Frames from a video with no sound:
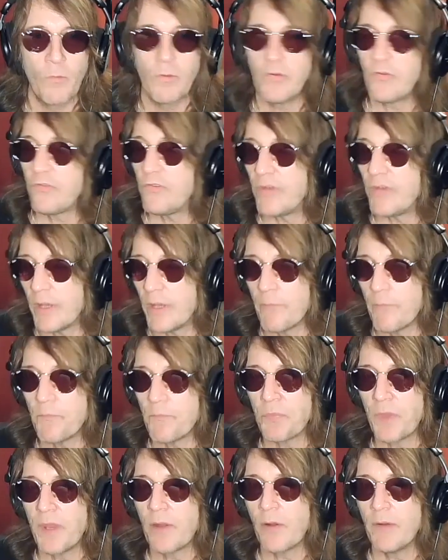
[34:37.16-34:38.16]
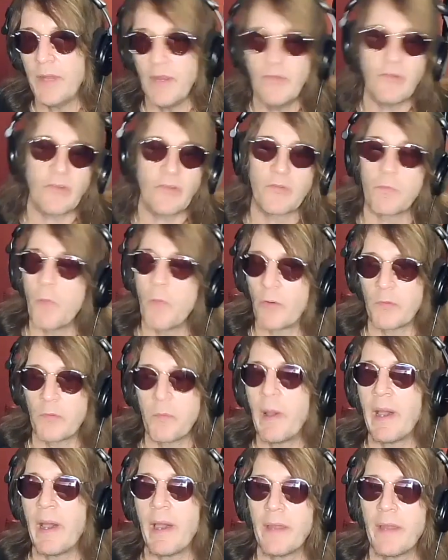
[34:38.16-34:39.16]
Chip. He just smoked
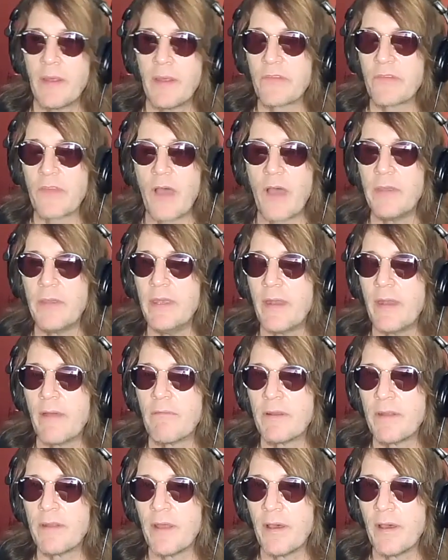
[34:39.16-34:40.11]
pot. That's all he'd ever done,